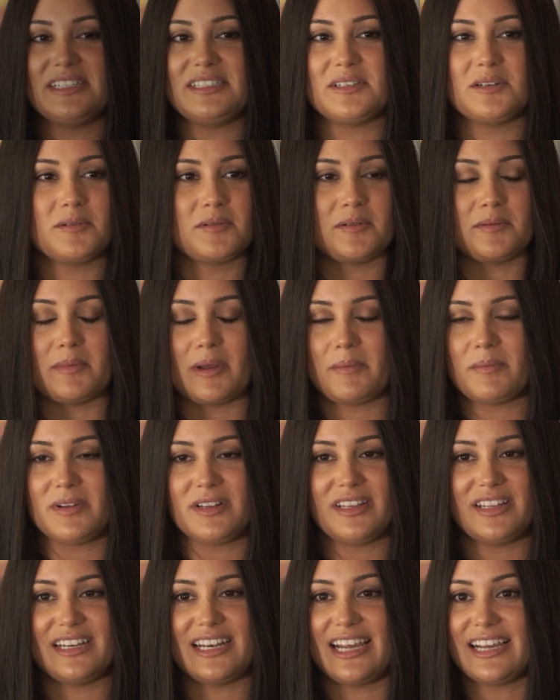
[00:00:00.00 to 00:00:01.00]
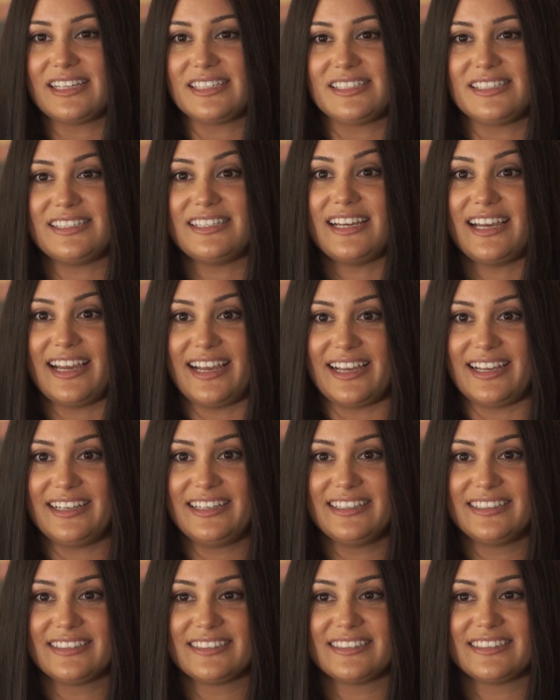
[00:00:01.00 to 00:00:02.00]
I don't remember the next
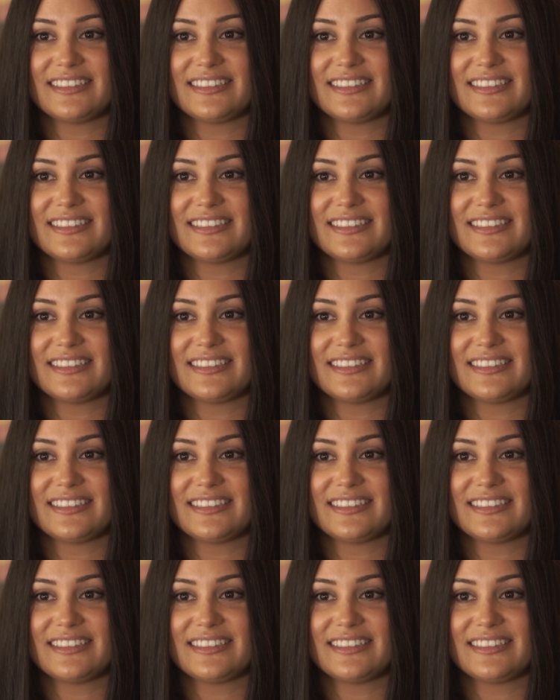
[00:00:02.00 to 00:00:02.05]
day.